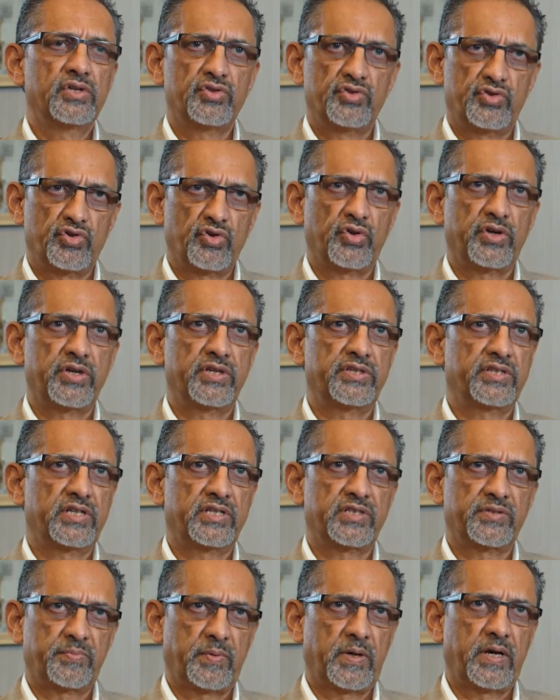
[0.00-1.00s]
joints
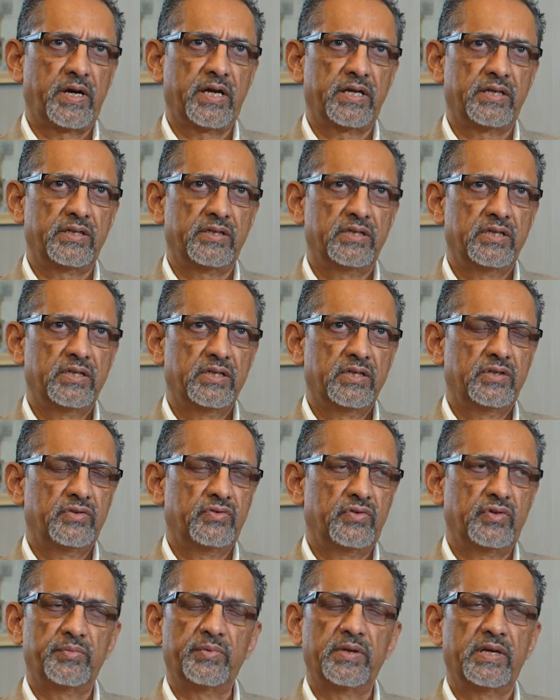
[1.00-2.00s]
and spine
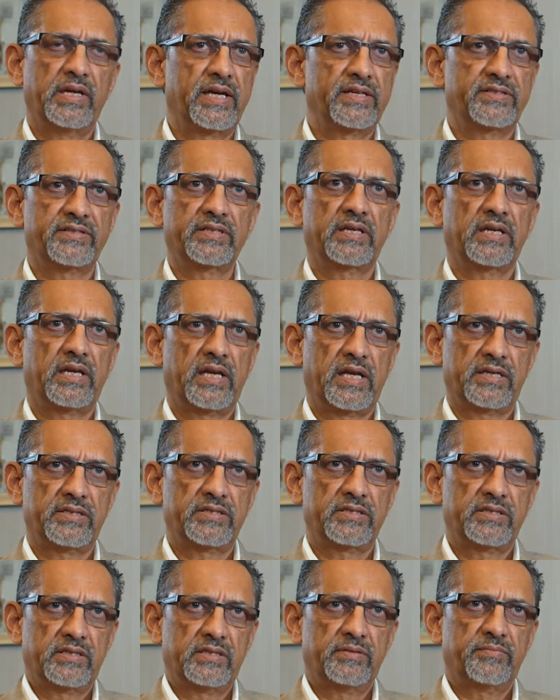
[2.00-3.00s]
would be less and
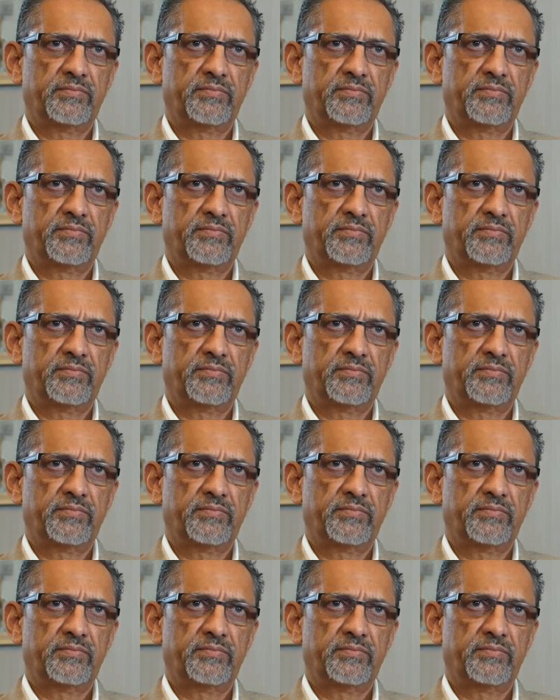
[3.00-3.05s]
less,